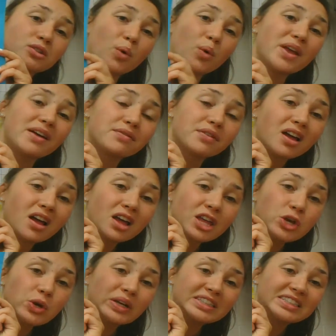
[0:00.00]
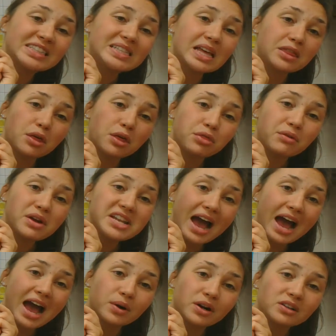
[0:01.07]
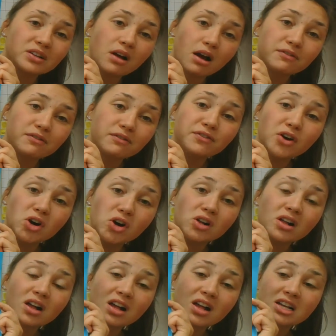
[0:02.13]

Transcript: So you can see that the 3 hours were full,